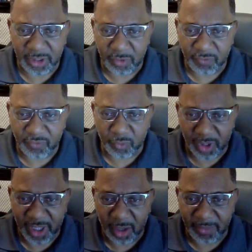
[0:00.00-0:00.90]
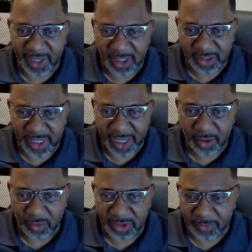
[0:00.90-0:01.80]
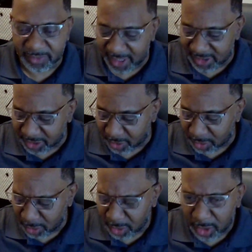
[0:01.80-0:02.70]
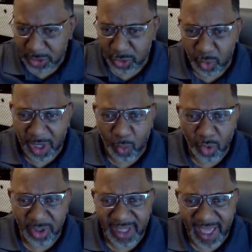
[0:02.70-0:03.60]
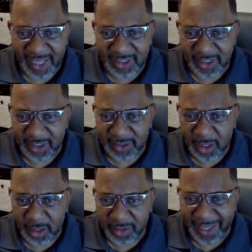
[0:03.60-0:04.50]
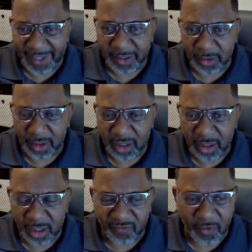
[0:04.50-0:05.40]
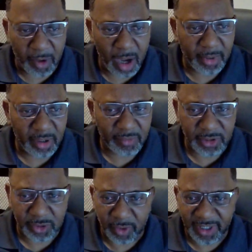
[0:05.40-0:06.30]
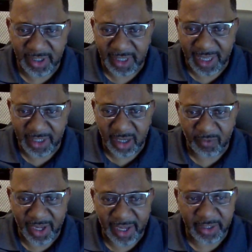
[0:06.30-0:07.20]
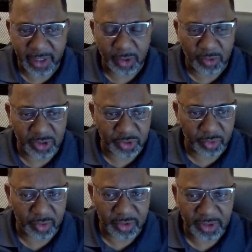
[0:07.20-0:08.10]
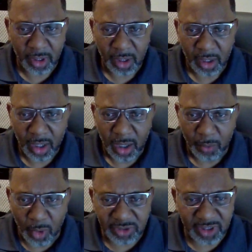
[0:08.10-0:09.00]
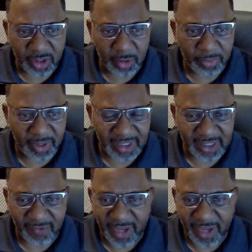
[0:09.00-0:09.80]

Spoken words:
you really helped me educate on some things there. So what I wanted to ask is that if I'm coming off the street and I never had dental insurance, most of the dental plans I've